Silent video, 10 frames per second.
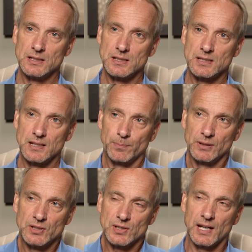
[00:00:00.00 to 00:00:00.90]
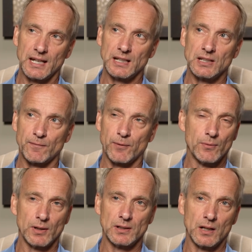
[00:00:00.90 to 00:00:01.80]
Simply saying that
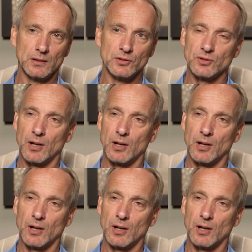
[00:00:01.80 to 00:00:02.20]
Frederick Douglass,